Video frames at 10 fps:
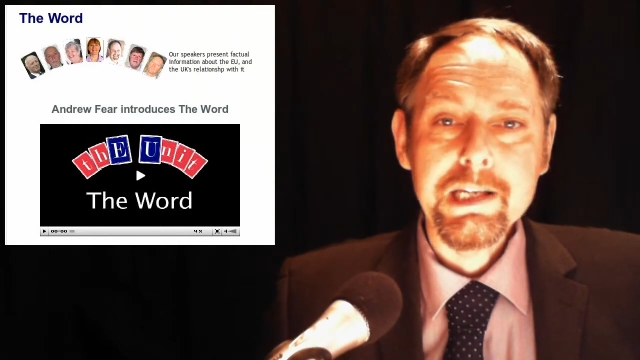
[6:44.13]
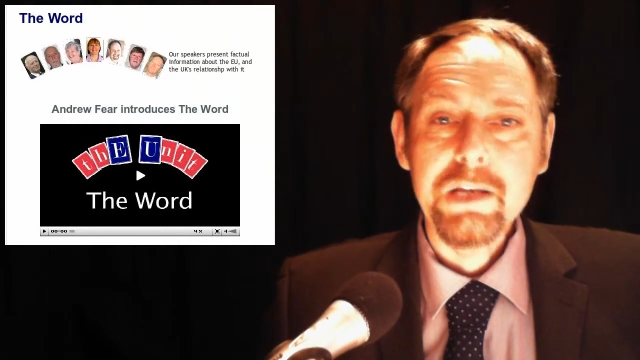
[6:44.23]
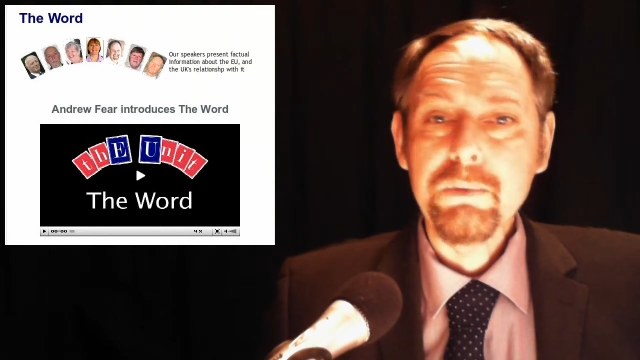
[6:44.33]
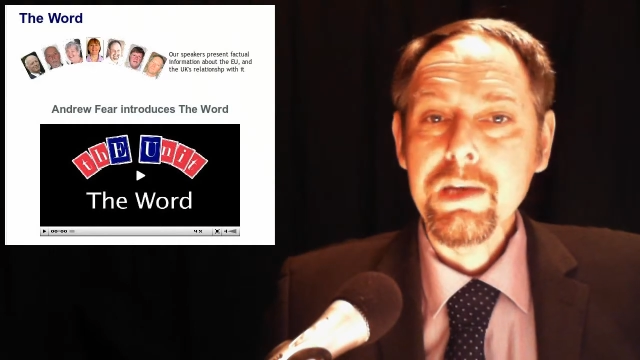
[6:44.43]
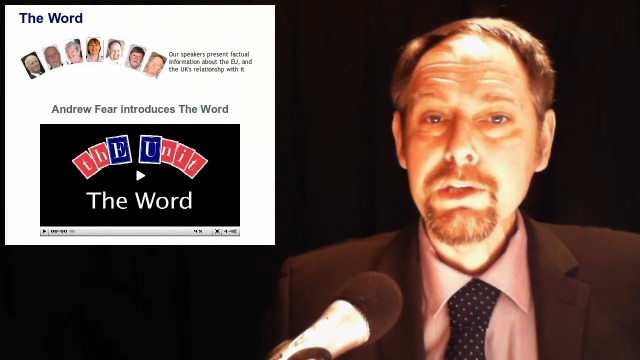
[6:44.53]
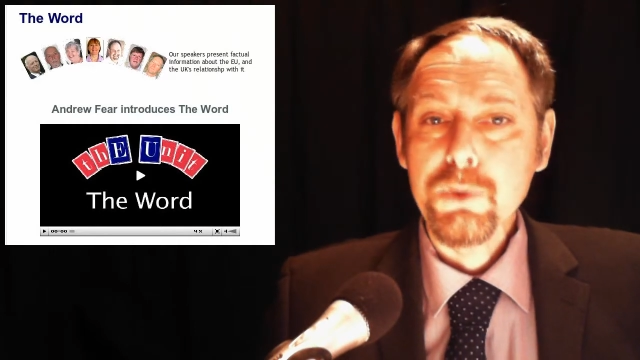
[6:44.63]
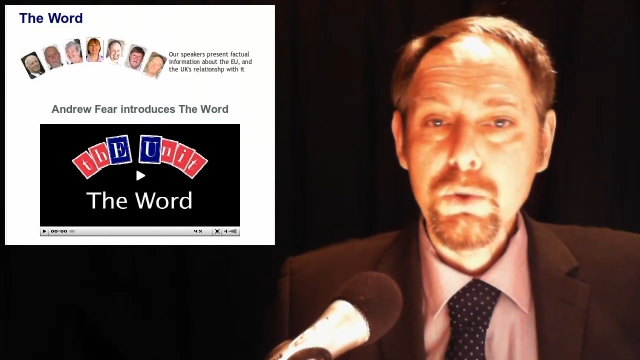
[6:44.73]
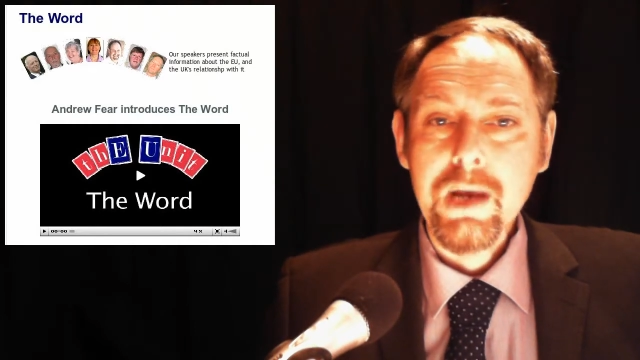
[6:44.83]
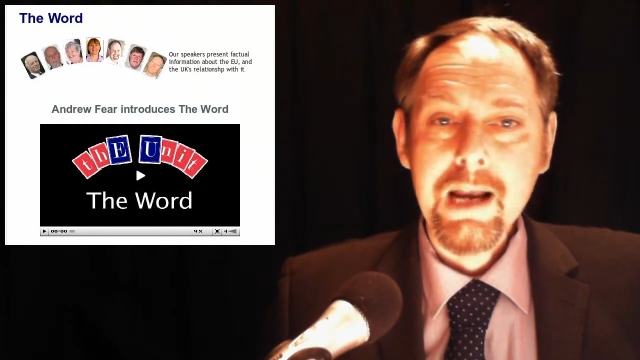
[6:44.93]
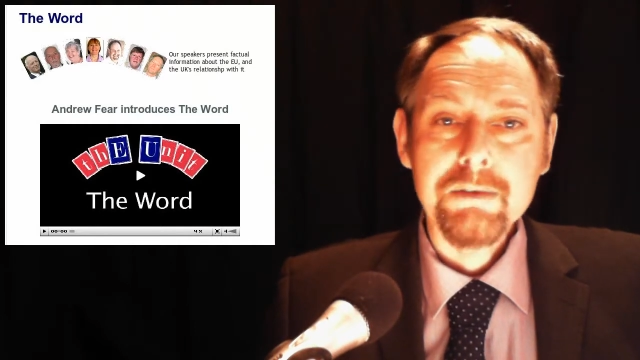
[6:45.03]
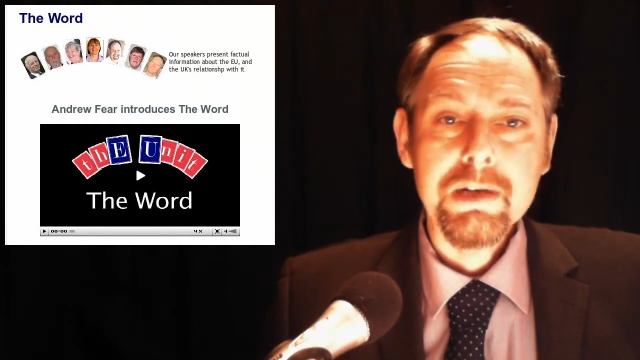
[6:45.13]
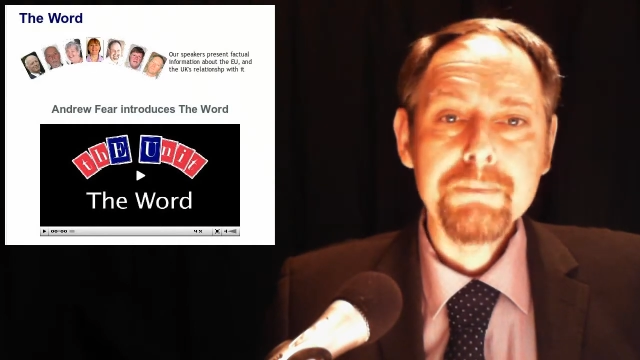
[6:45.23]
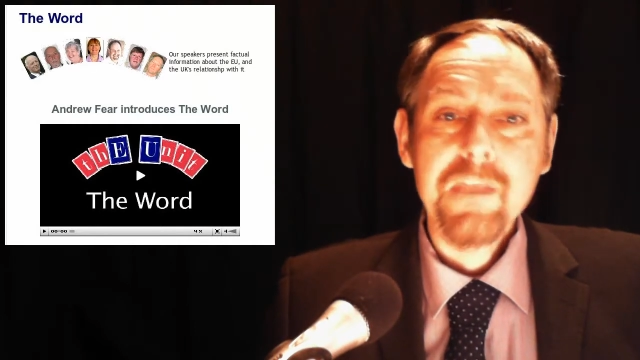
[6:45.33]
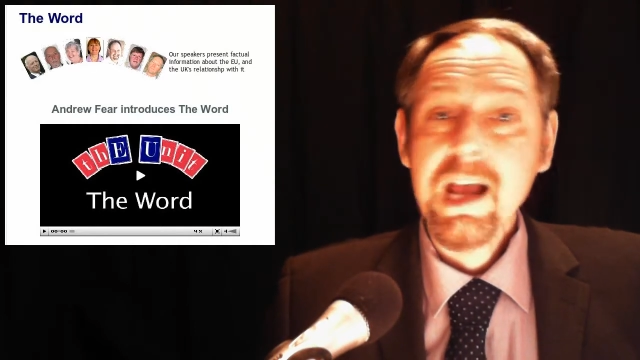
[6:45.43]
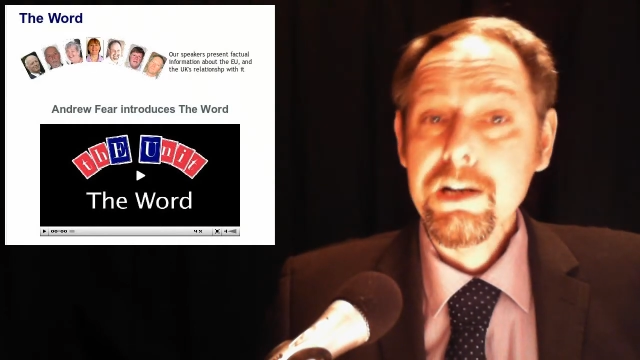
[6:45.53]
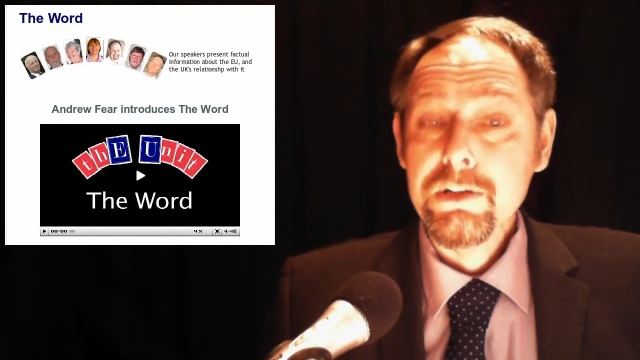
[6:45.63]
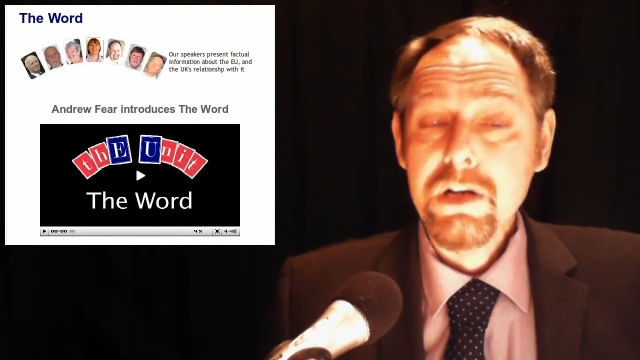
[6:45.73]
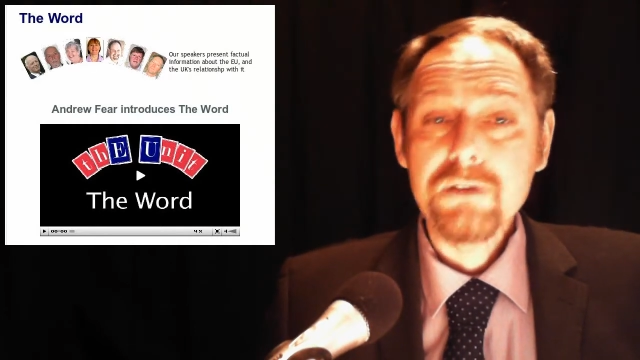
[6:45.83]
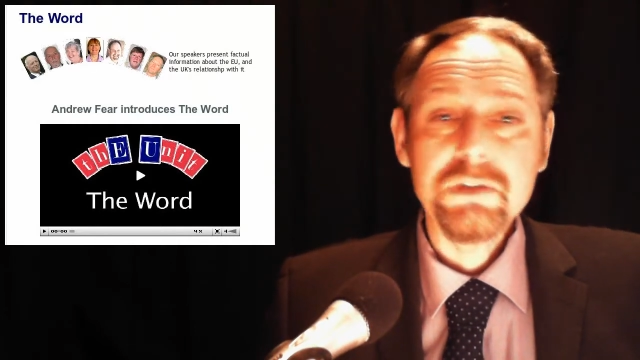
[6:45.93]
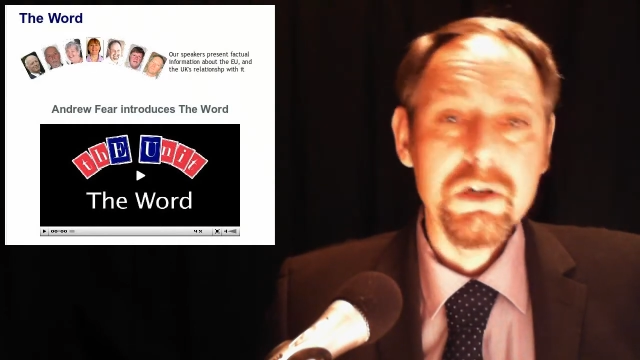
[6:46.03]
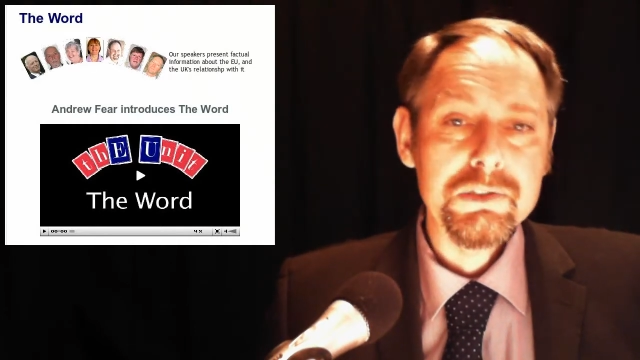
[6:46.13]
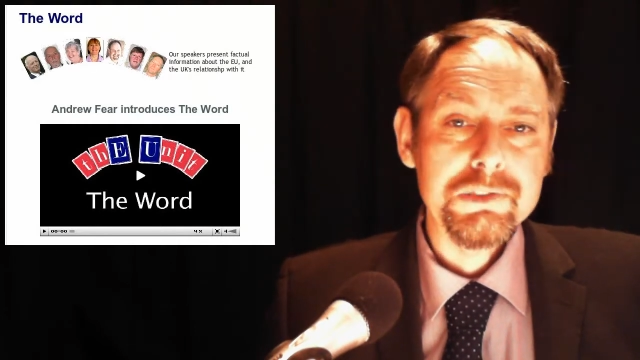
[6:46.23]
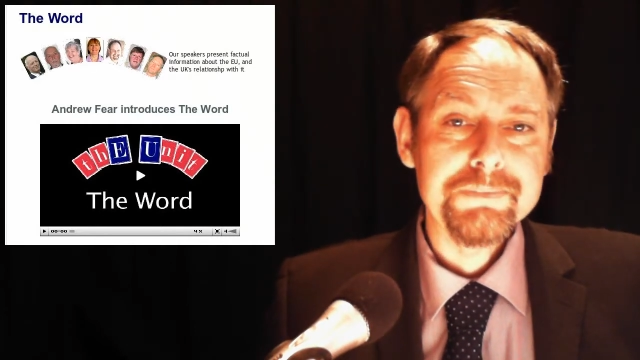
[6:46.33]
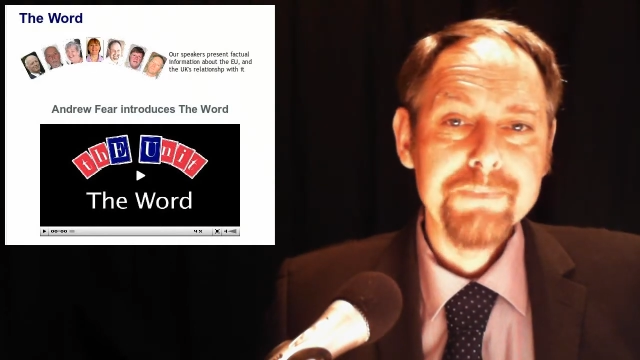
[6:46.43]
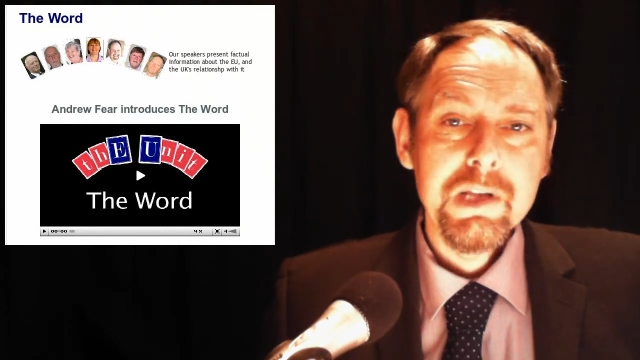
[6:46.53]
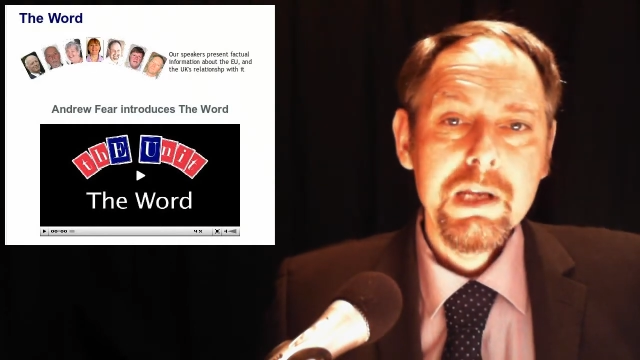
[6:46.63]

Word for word: EU in your area at no cost.